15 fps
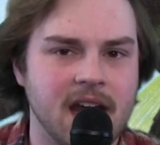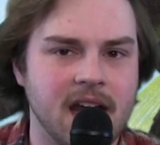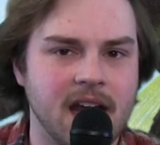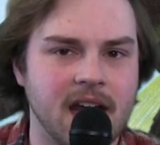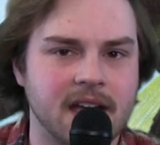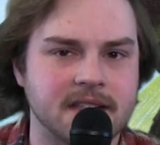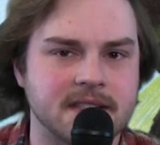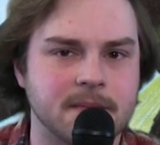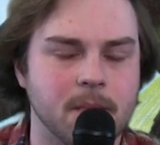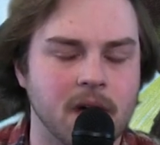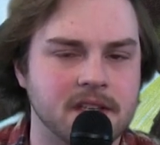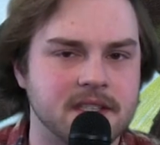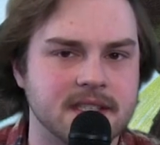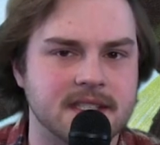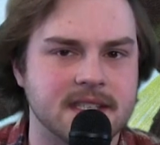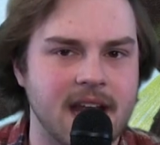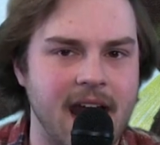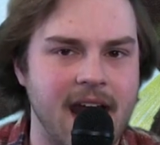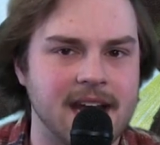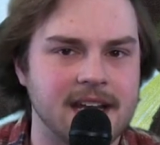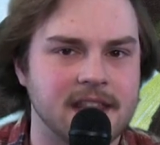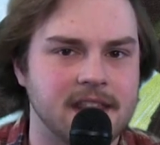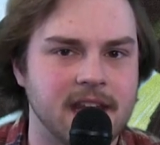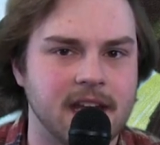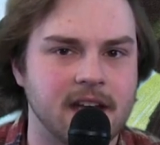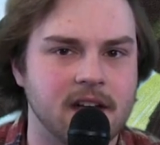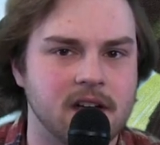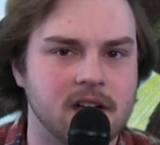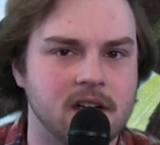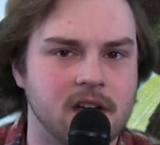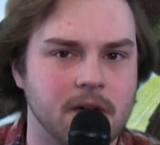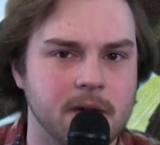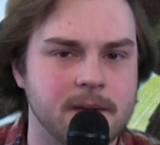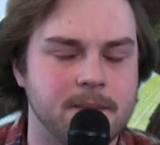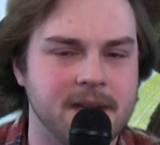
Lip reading: as much as anything could